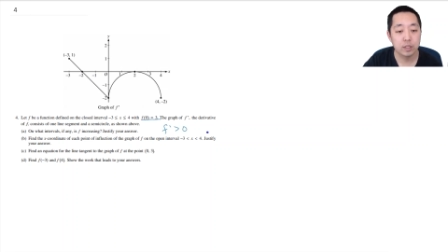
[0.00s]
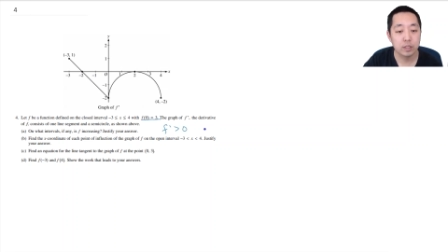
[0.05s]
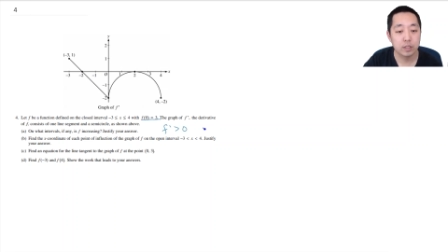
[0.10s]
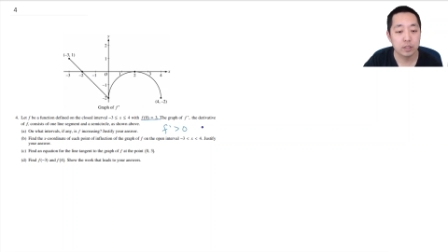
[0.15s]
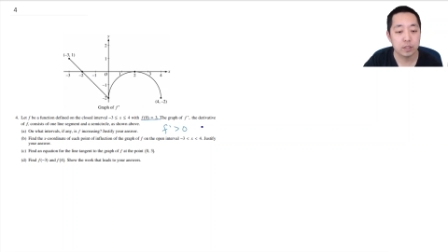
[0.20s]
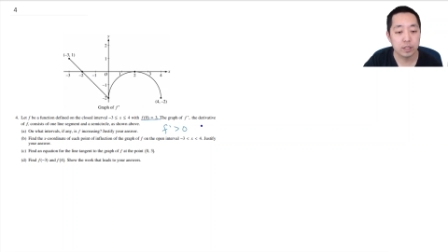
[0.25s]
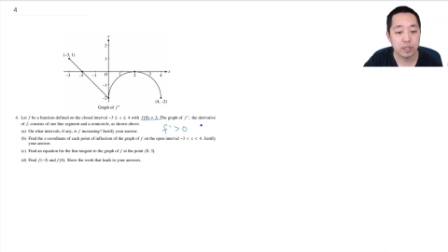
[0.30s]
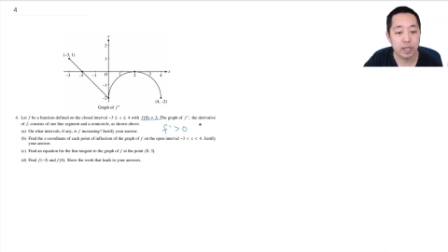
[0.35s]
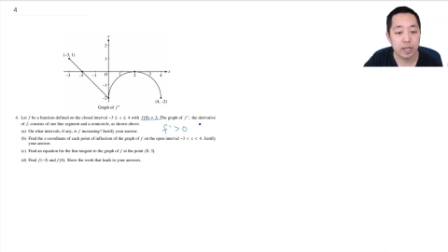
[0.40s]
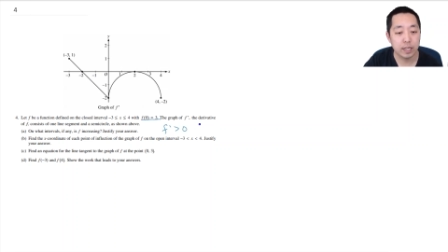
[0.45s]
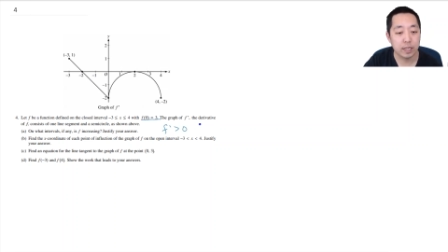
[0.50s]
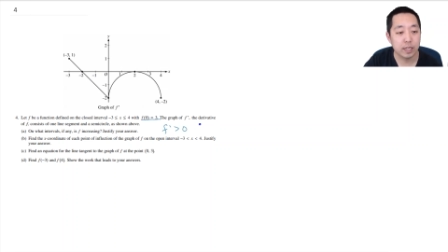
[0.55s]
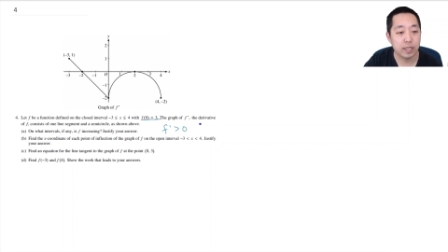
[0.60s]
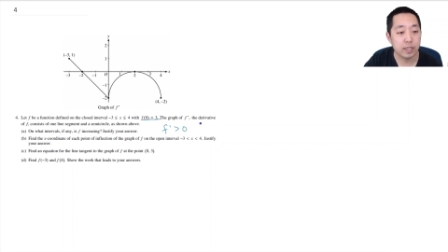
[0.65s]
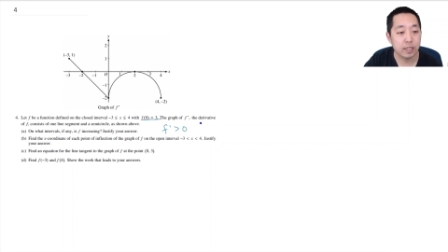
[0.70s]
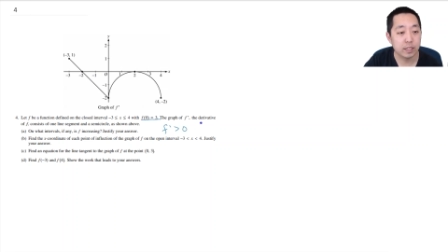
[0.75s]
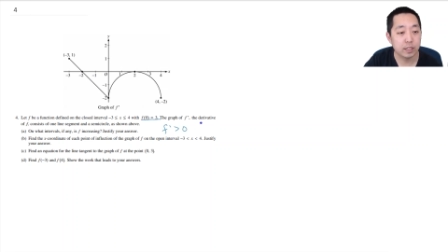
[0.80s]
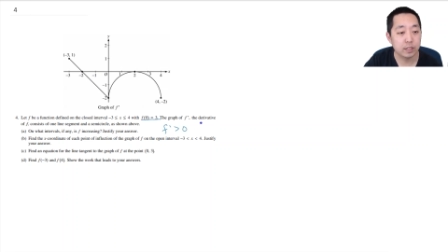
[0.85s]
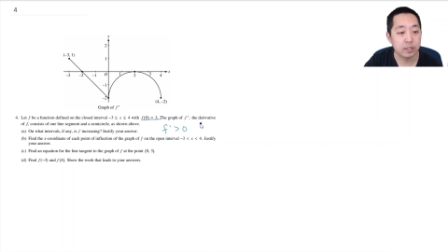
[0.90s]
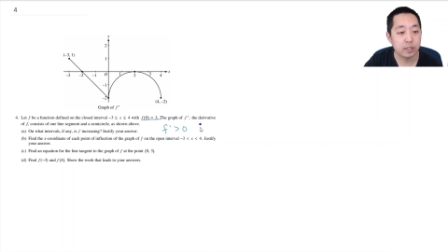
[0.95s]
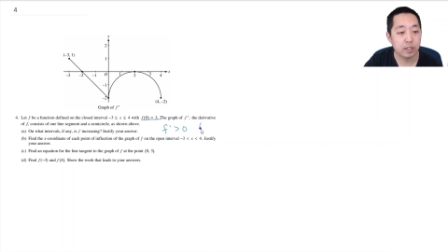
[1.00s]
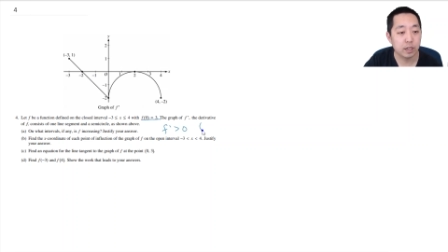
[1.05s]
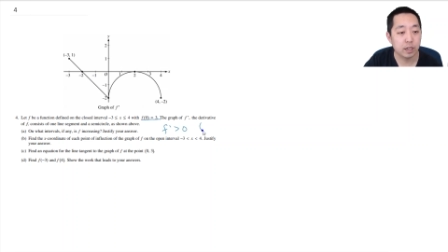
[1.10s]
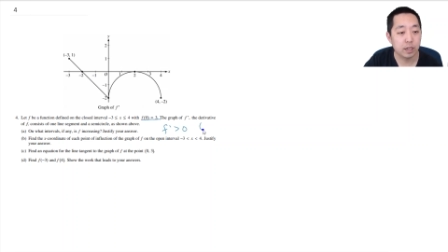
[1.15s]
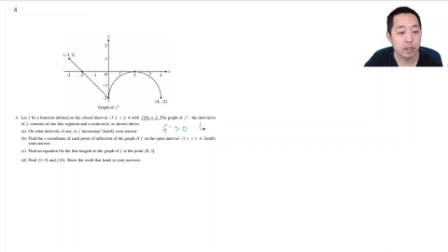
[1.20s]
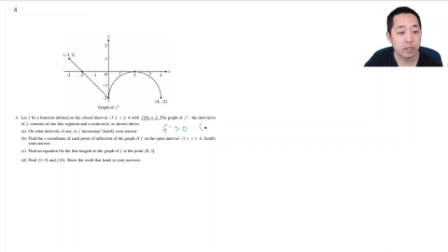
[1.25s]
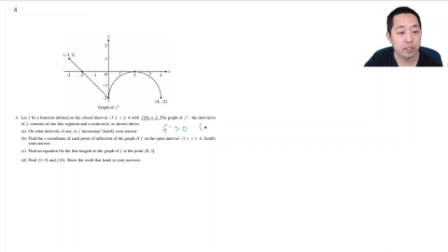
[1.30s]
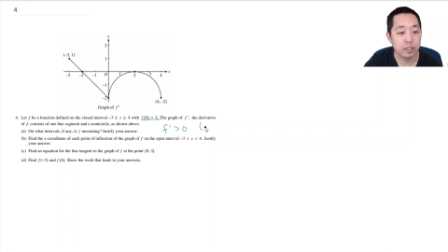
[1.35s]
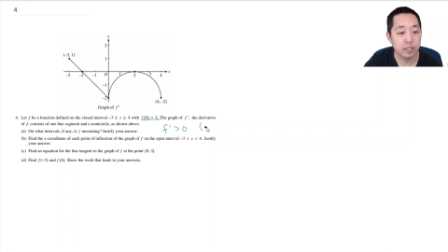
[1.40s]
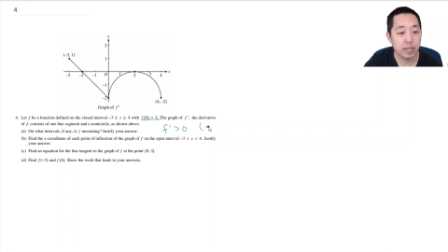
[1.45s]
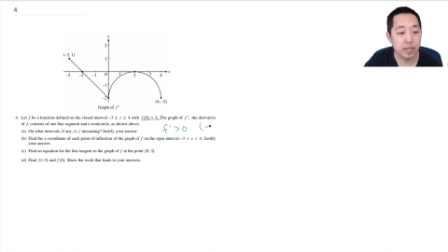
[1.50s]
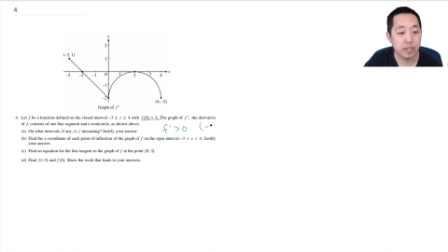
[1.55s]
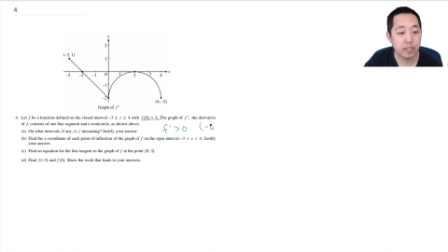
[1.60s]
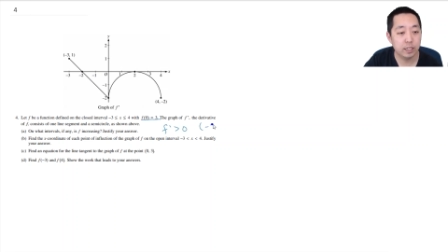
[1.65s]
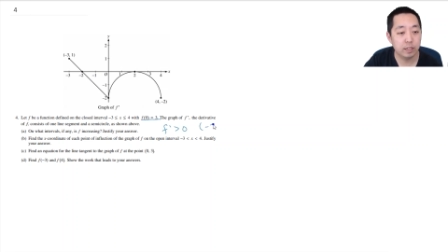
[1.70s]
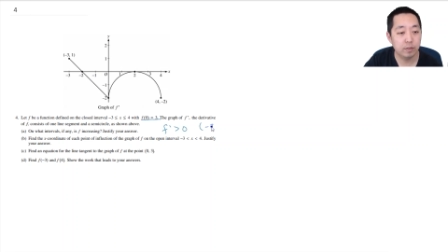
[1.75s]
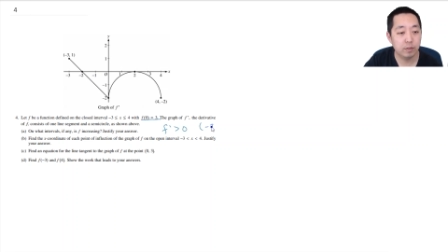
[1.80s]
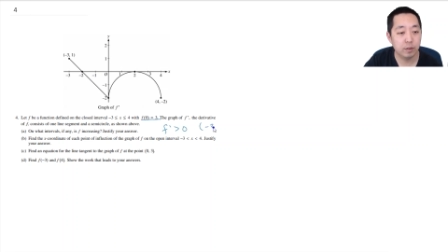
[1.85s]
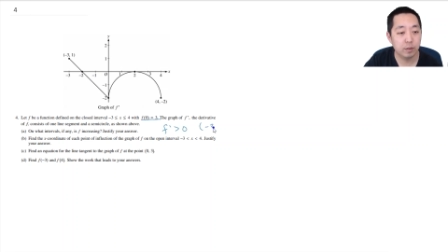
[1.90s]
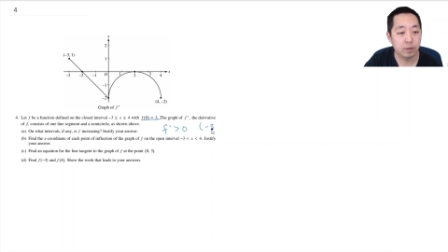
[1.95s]
So that is on
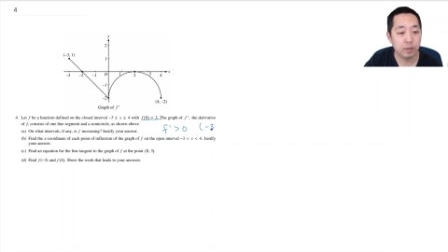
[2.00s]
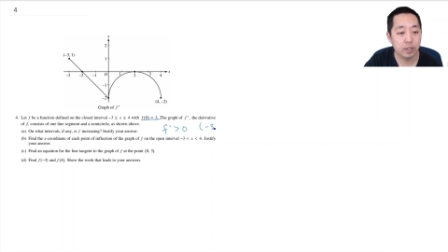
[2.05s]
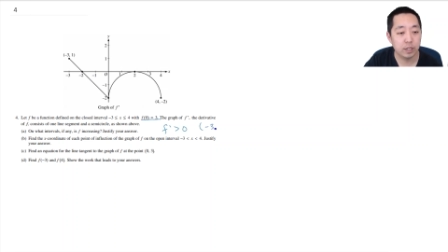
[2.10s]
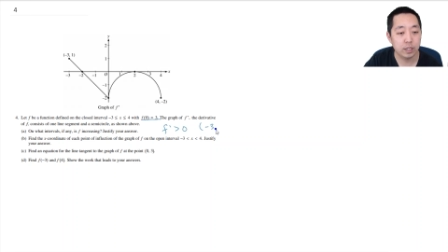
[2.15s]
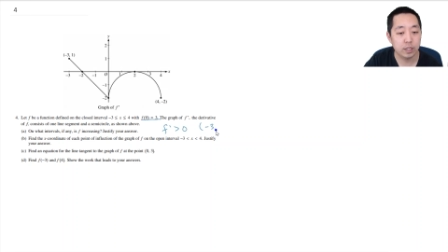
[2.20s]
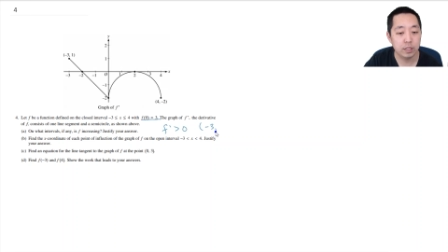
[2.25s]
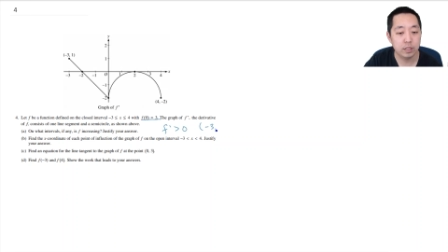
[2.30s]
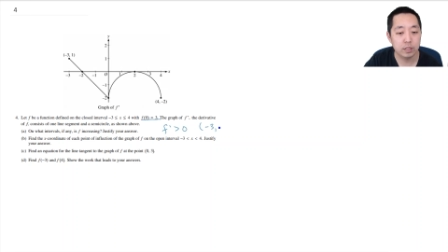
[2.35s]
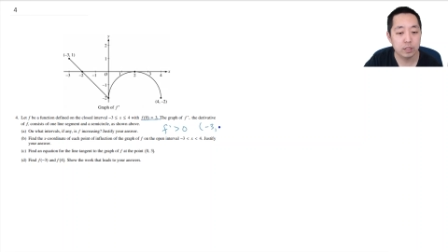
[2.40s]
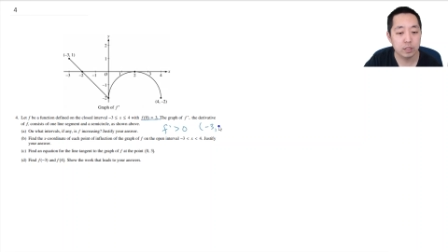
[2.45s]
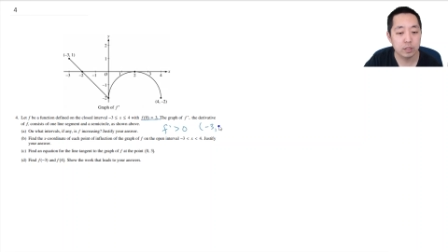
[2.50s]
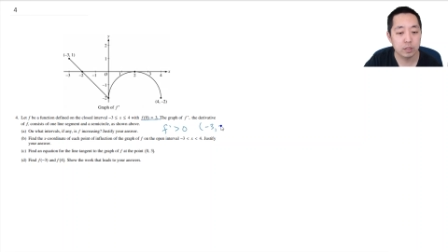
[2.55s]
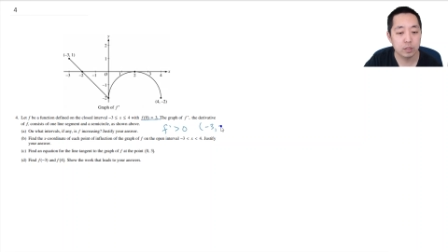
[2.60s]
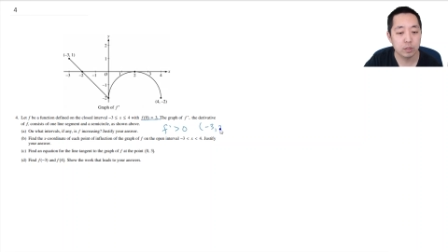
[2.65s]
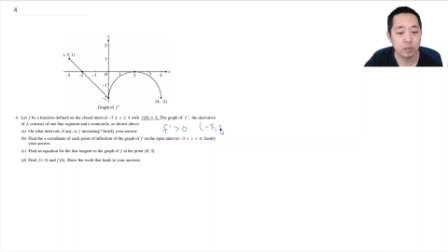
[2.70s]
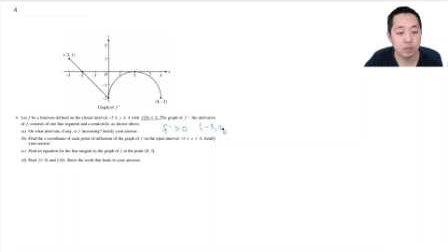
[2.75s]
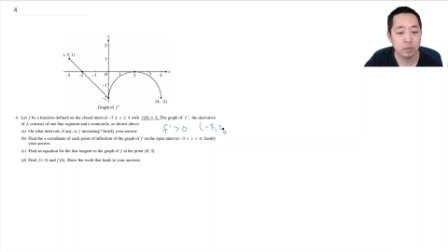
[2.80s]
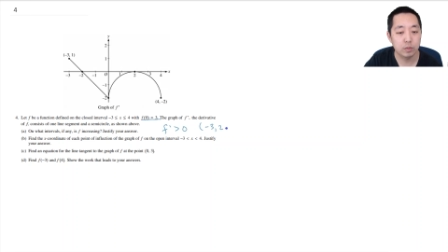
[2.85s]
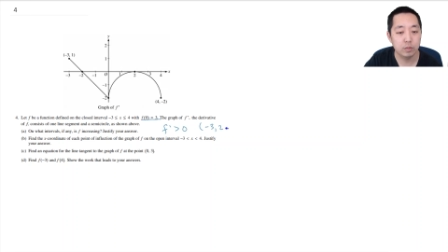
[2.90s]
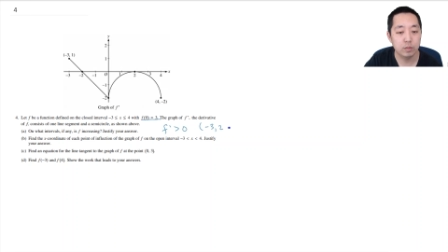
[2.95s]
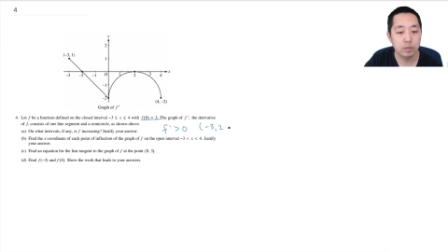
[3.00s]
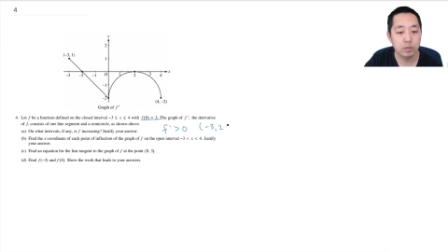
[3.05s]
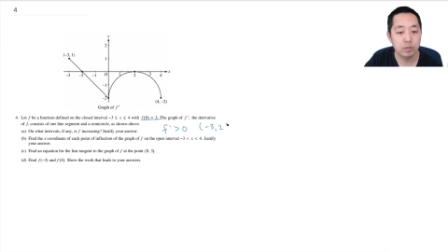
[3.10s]
negative 3 to 2.